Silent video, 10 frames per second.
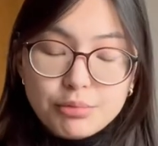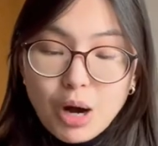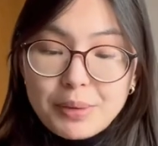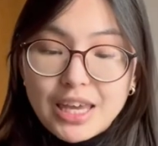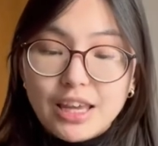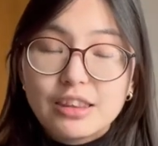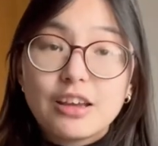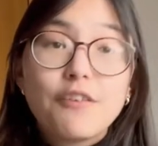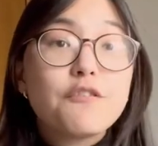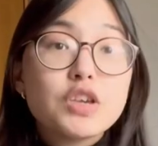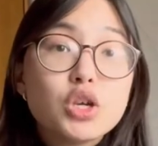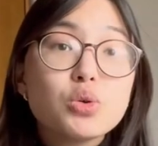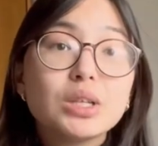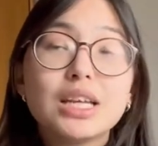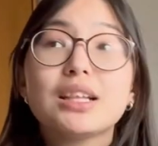propaganda
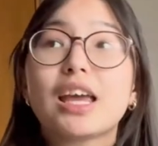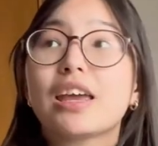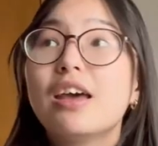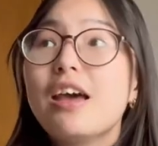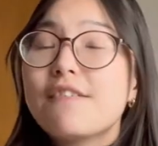fueling like